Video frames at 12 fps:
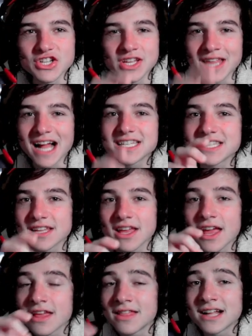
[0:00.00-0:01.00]
And that's
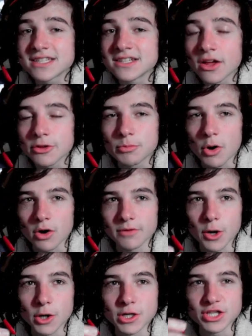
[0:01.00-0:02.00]
another part of
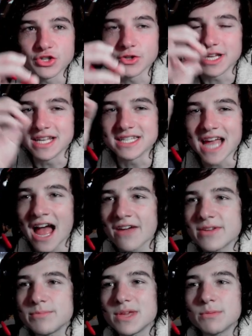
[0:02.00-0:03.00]
artistry, is
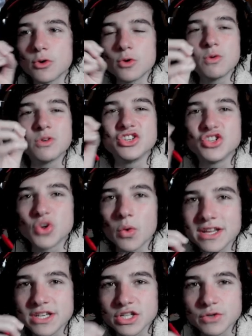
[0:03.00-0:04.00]
having people who
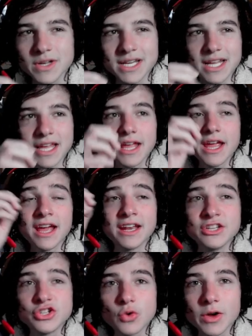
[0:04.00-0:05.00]
enjoy doing it and
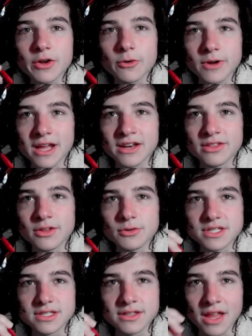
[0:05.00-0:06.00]
enjoy creating
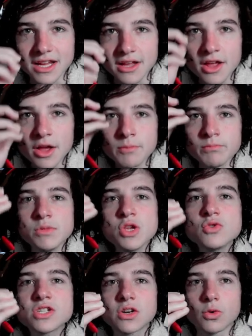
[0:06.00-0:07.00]
those like
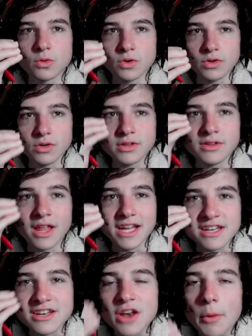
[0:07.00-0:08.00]
musical like
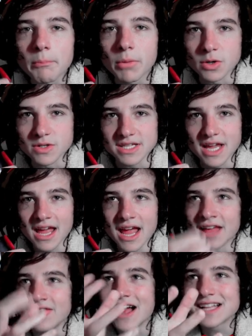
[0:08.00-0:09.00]
numbers.
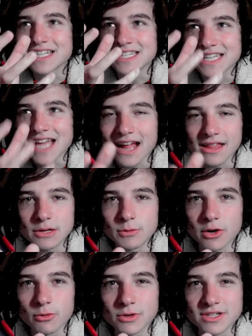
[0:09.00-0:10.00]
And that's exactly
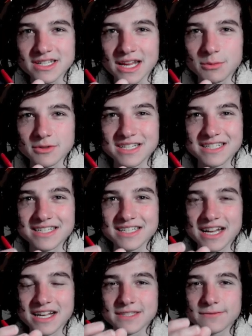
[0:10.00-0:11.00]
what Chris Stapleton
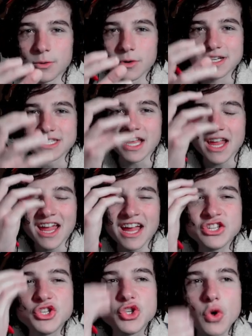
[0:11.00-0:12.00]
stands for, is
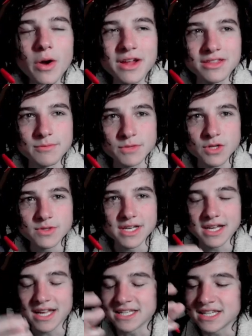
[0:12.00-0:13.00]
enjoying the
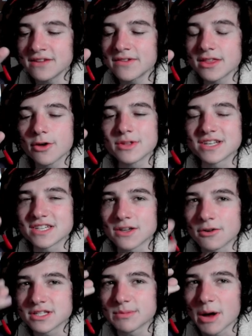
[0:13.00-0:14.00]
music. It's even though this
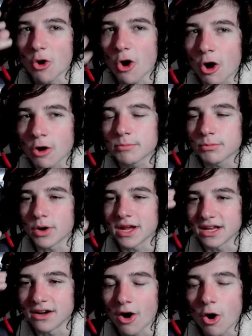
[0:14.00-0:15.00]
song's about
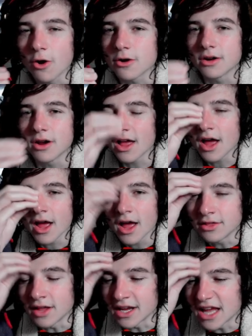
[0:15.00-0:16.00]
heartbreak and heart,
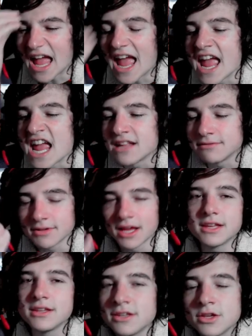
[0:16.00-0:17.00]
like it,
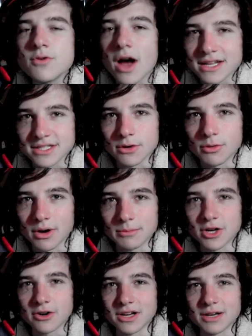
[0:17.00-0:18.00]
you guys know what I'm
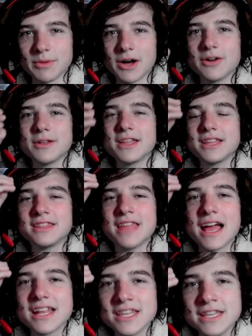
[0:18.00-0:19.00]
talking about,
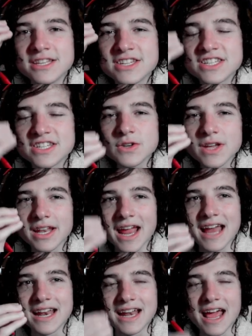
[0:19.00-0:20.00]
that you still can
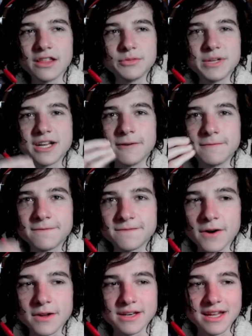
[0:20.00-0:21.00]
add an element of
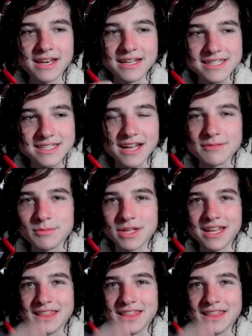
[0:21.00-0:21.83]
fun and excitement.